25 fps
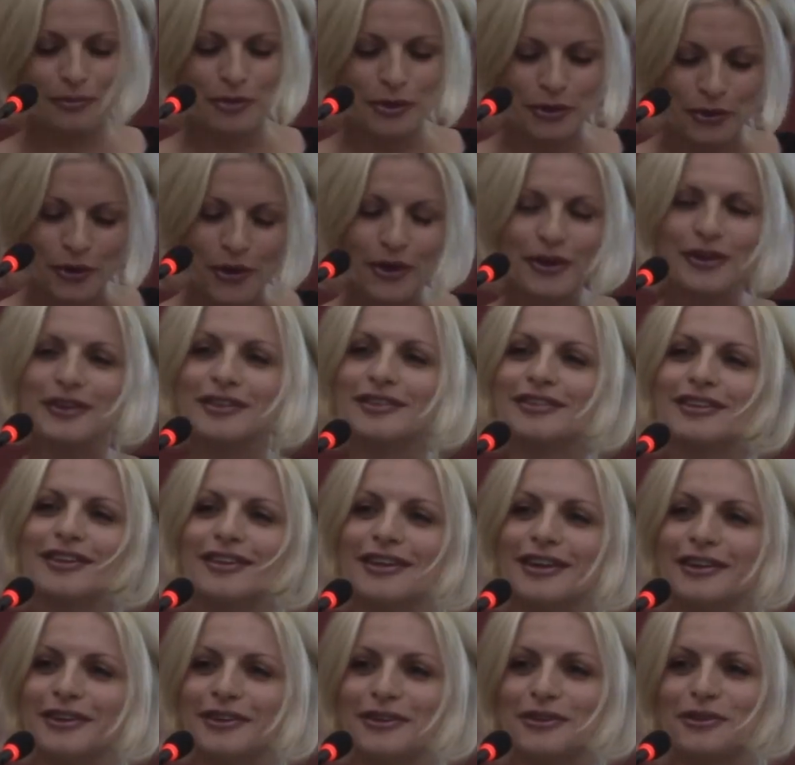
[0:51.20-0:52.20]
bureaucracy
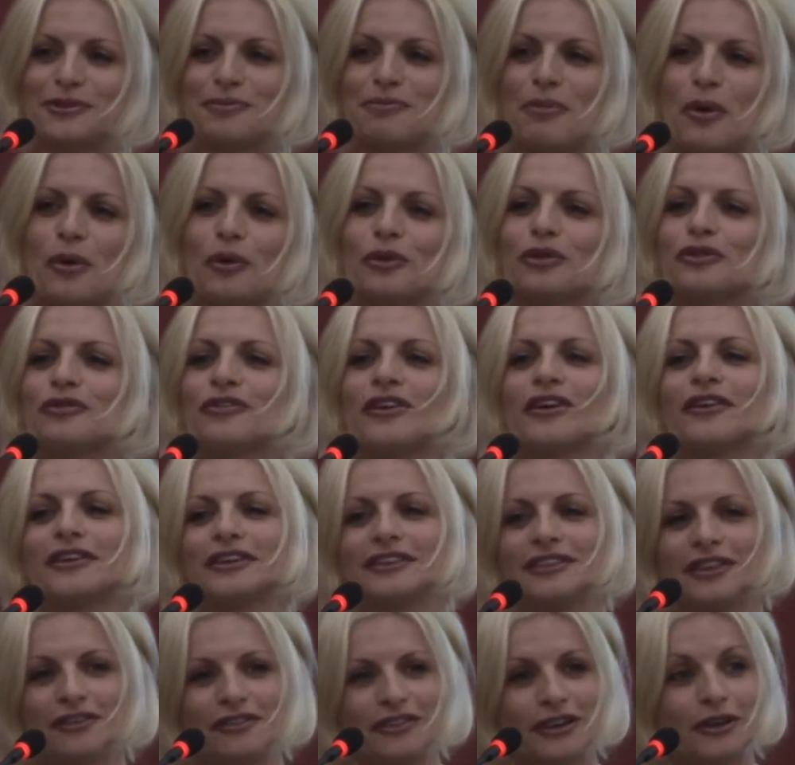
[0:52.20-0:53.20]
that is both very
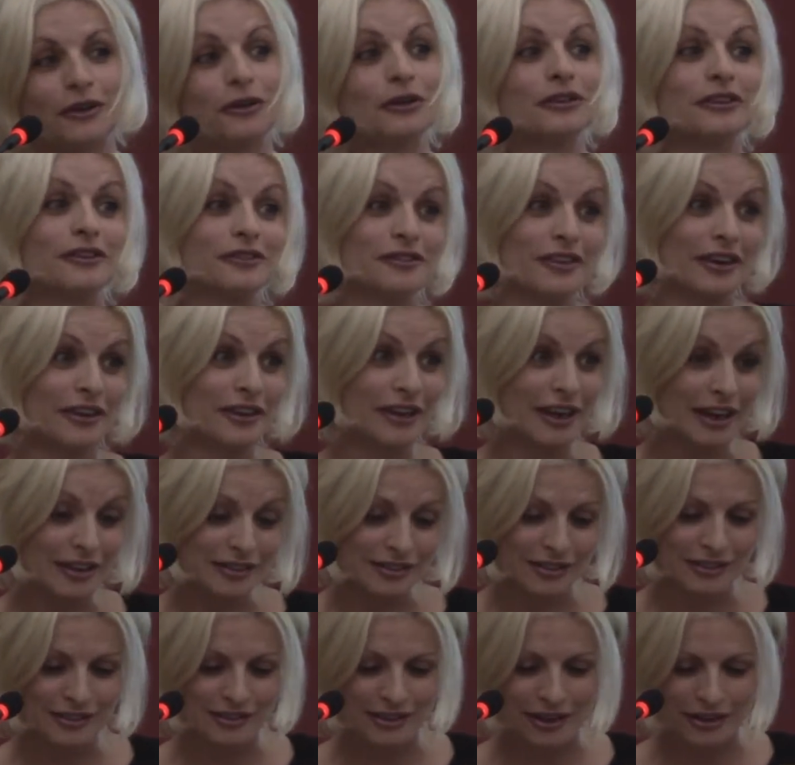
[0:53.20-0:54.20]
difficult and very
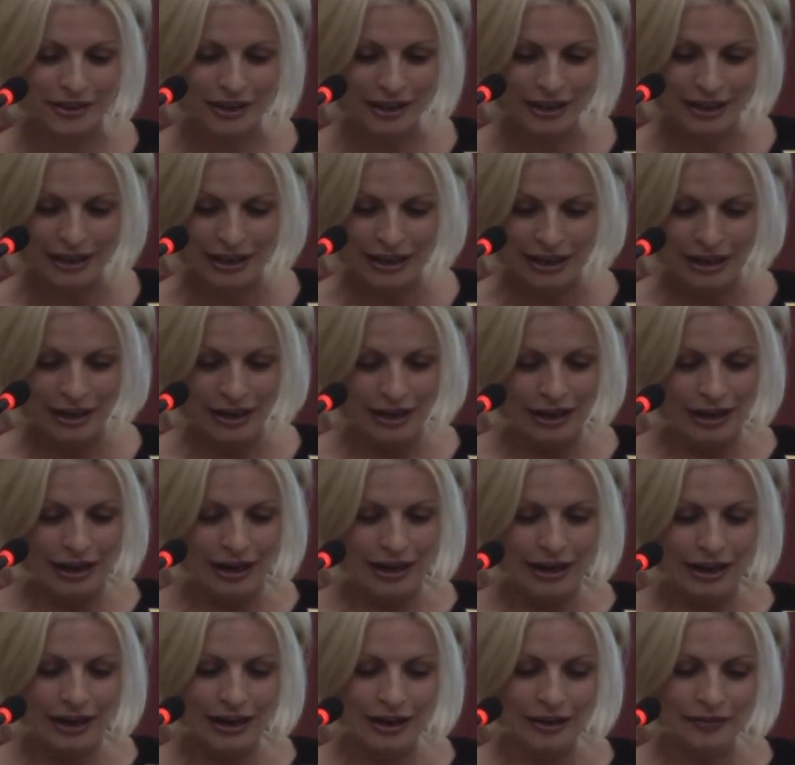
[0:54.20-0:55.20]
necessary.
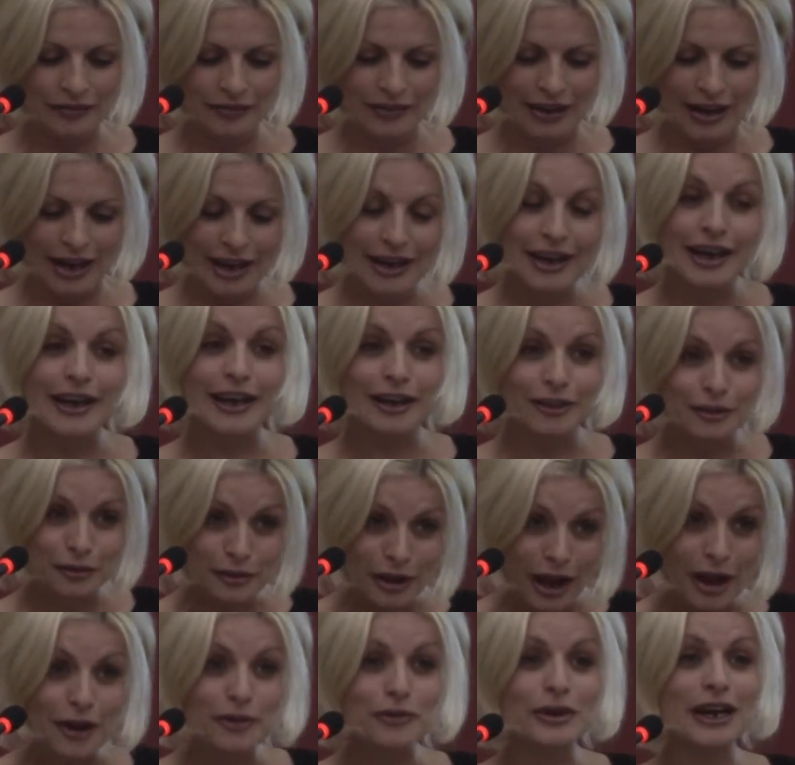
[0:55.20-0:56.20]
And
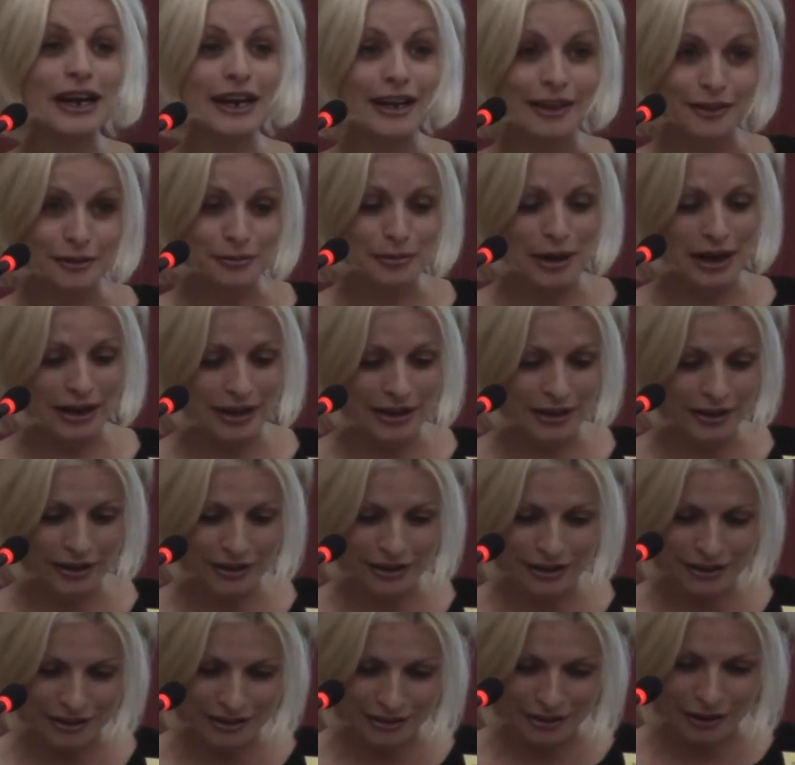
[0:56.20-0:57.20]
I really admire
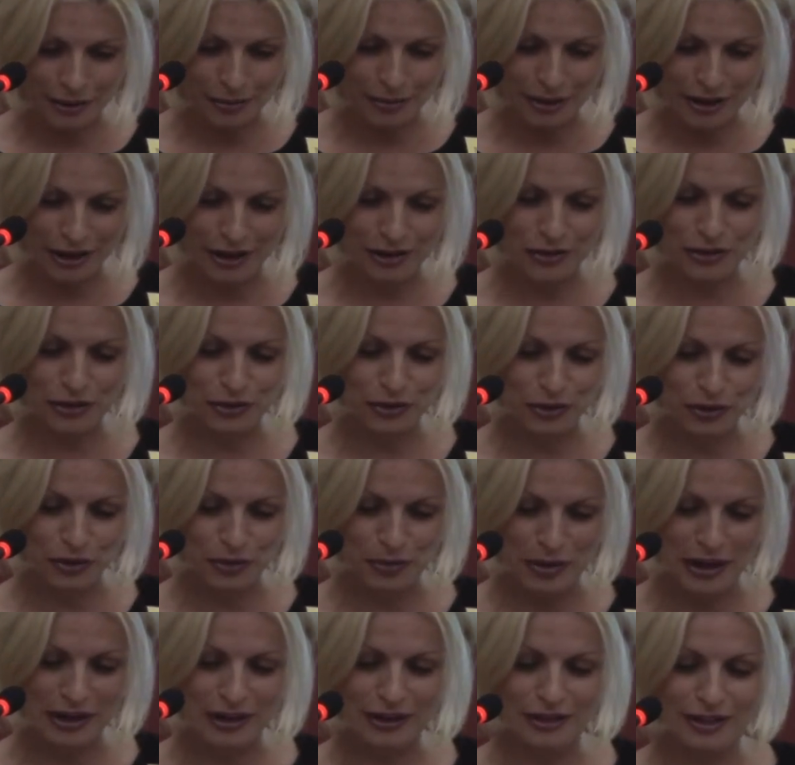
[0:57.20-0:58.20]
her determination to
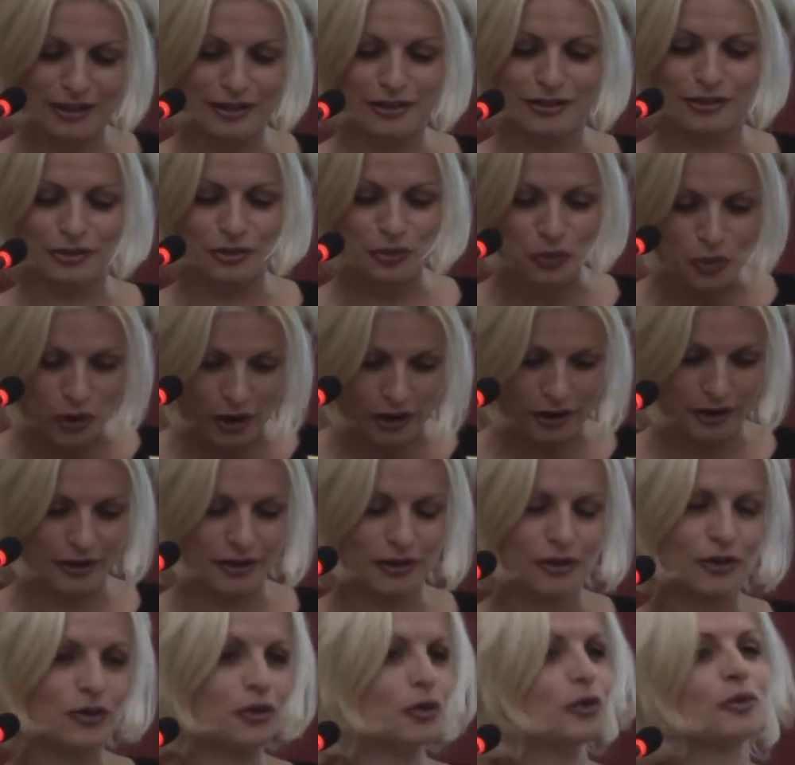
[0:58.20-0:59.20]
make this
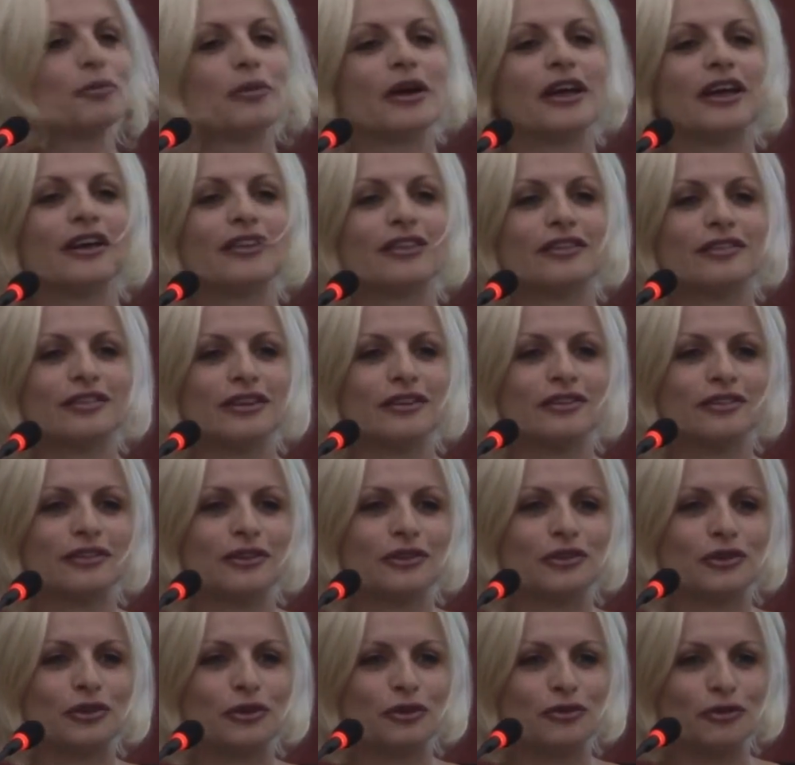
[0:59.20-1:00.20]
work, to make this
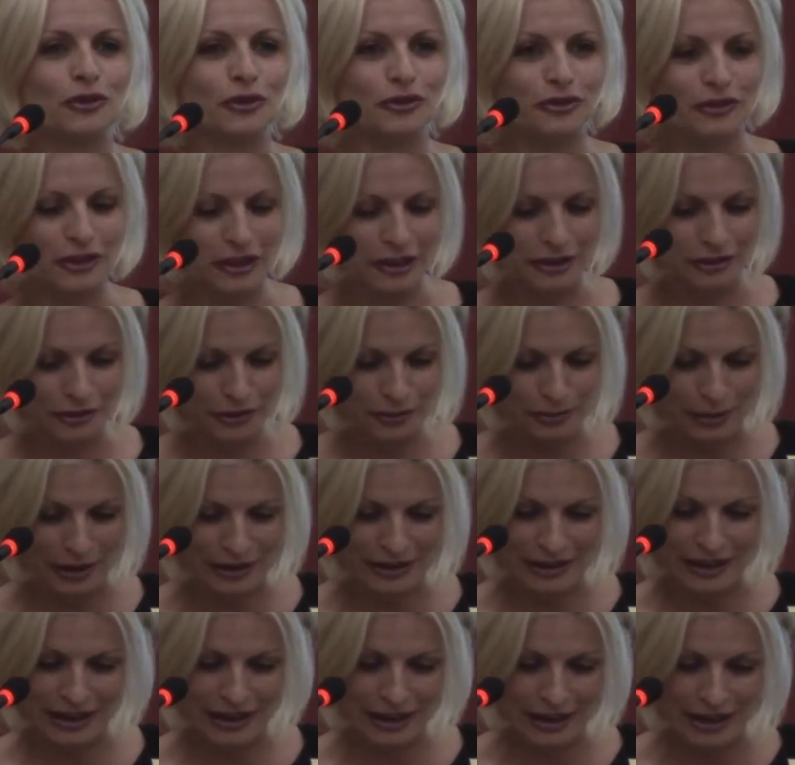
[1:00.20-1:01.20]
institute fulfill its
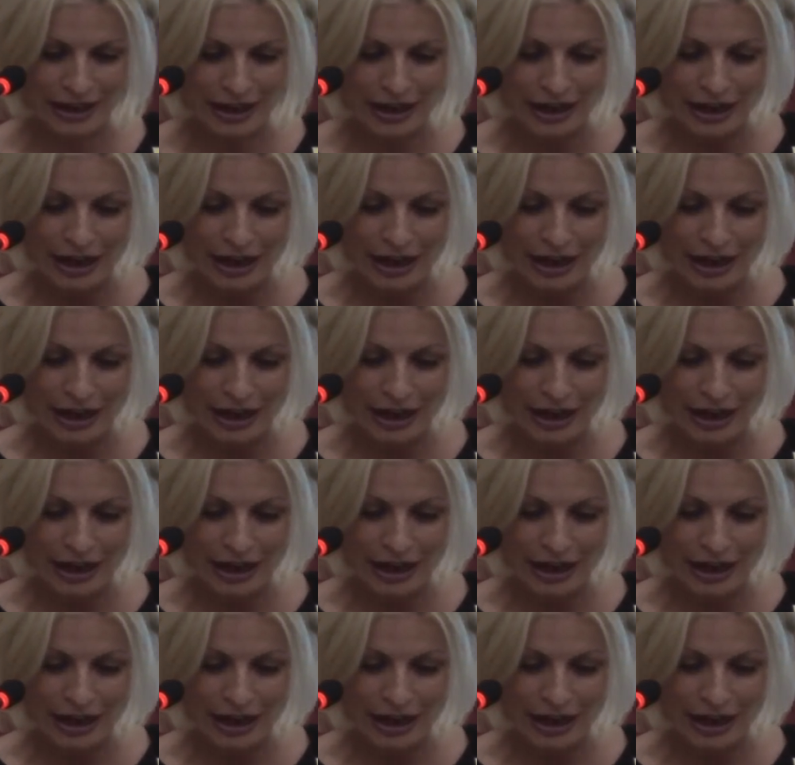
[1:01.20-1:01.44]
mandate